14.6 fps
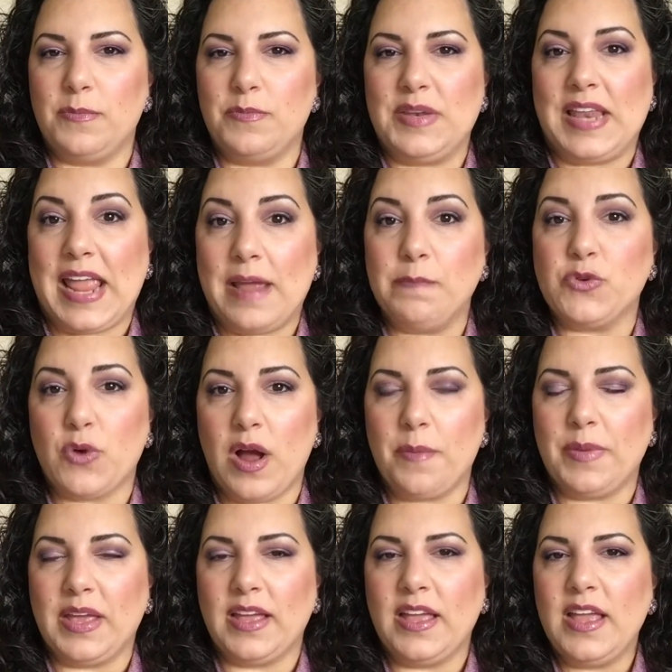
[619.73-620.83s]
name
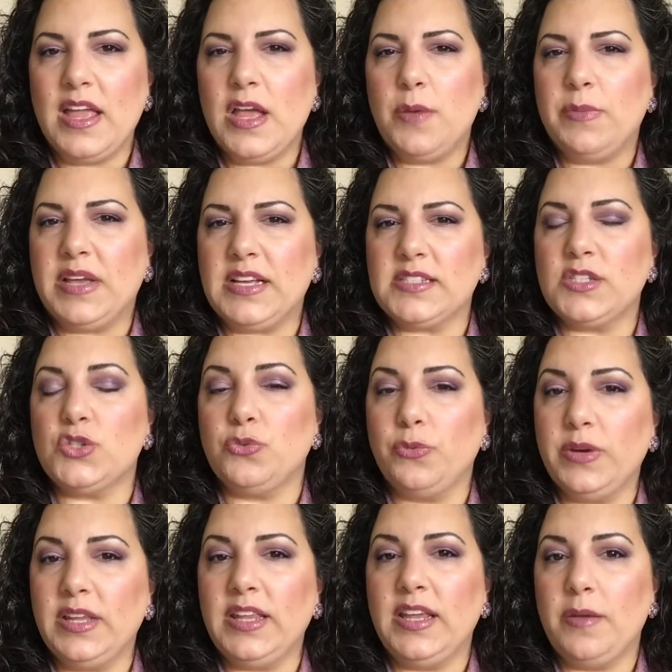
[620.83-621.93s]
dropping, because it's
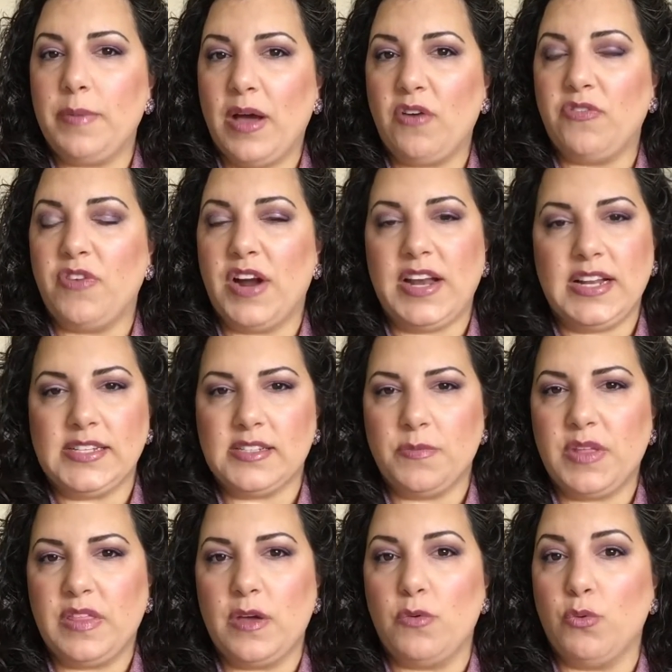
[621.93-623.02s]
really about finding
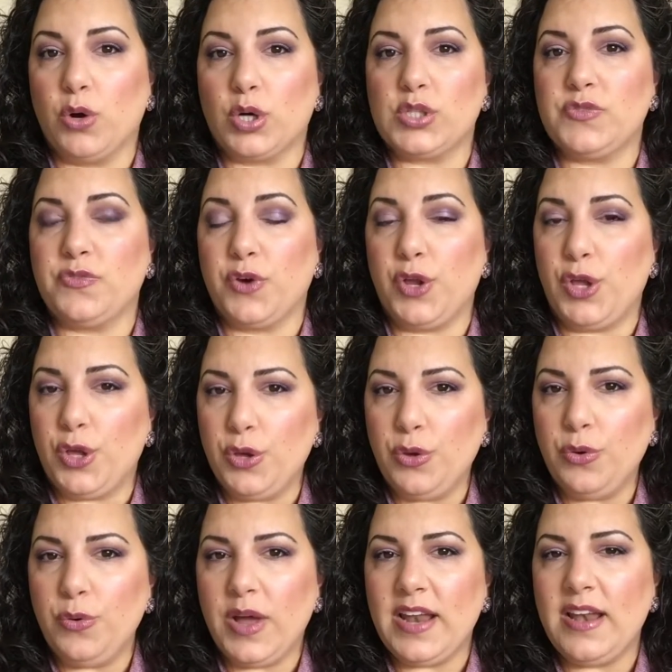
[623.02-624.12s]
something that works for
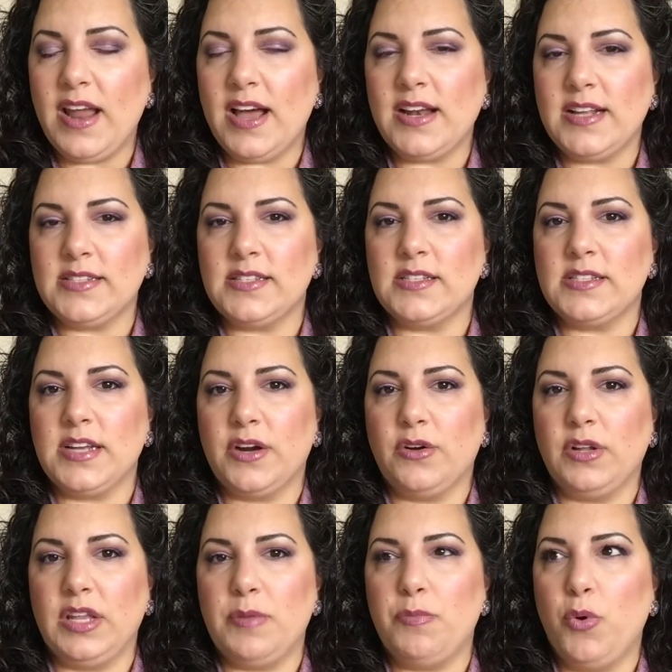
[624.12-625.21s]
you and not
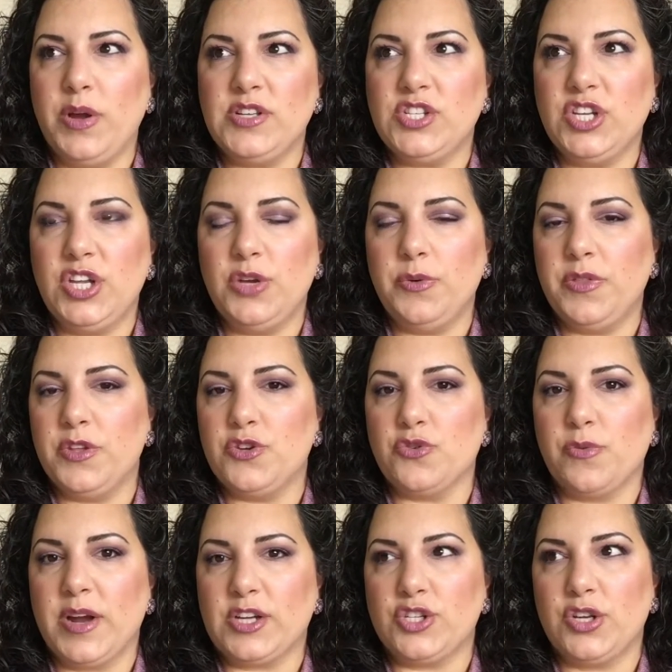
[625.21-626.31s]
necessarily pointing you in the
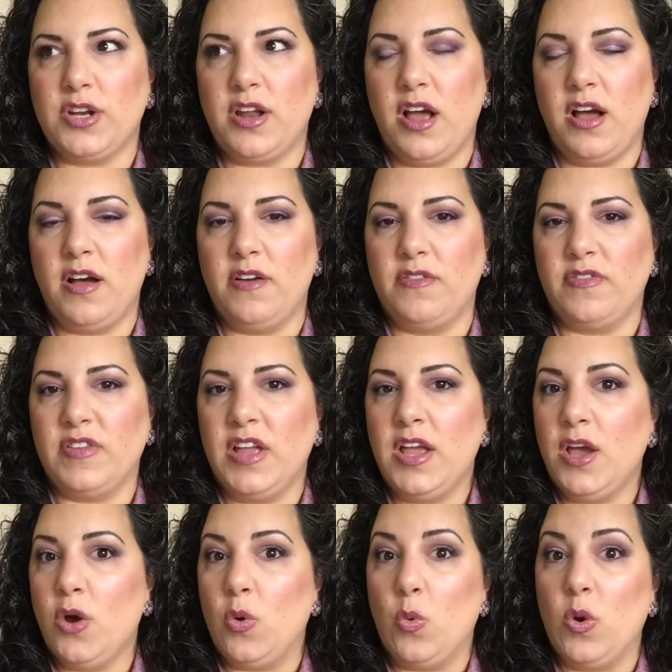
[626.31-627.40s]
direction of
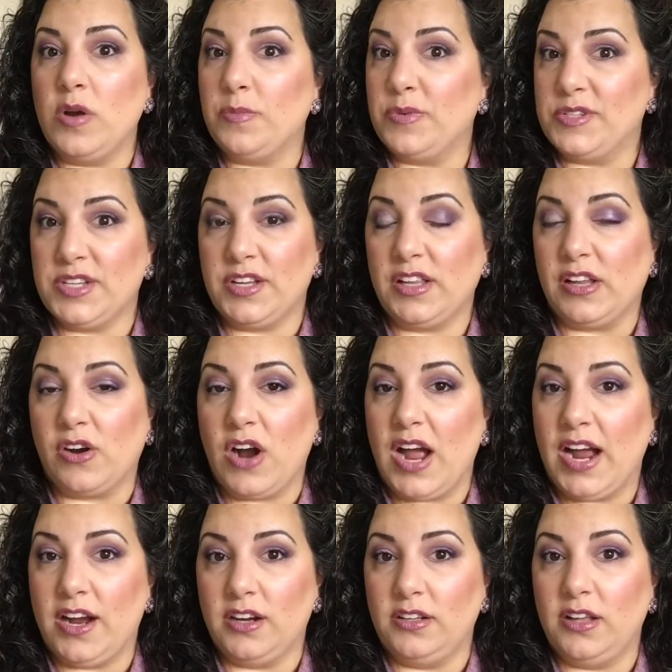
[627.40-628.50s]
one particular
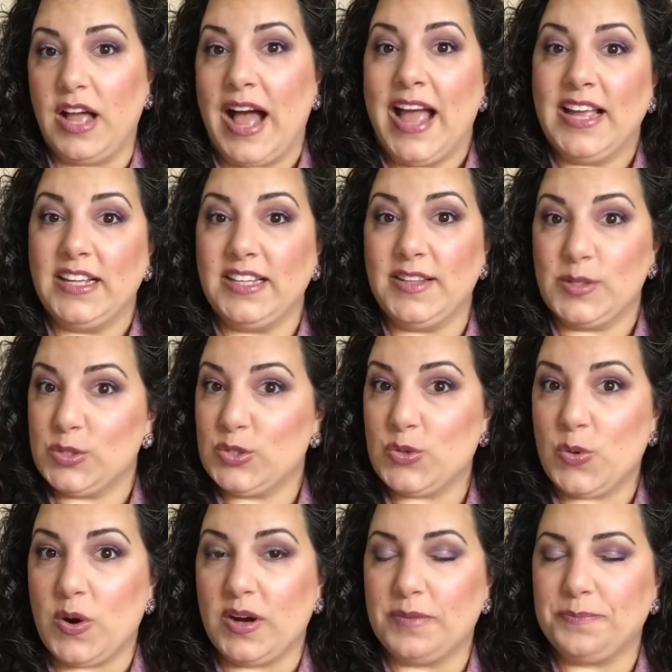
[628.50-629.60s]
aisle in the
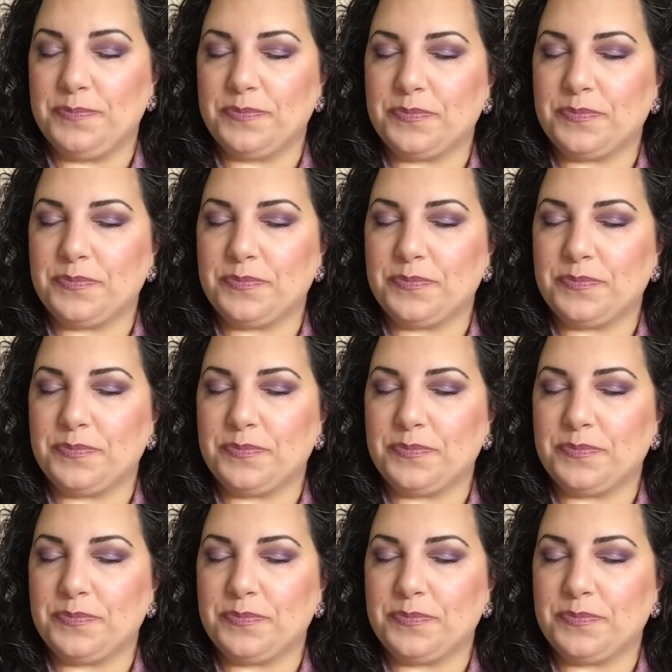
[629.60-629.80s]
store.